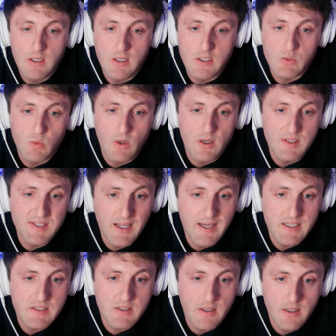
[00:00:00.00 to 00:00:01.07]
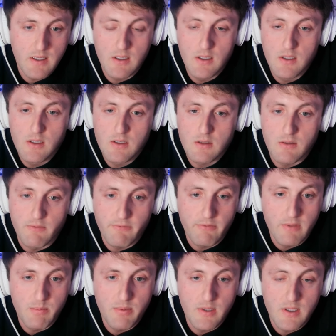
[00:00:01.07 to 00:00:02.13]
as well as last night, the
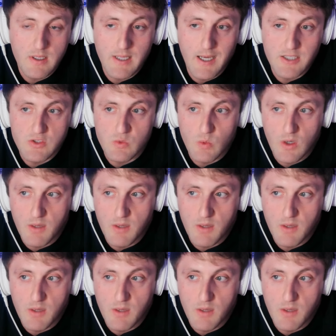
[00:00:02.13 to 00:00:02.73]
free pick cash as well.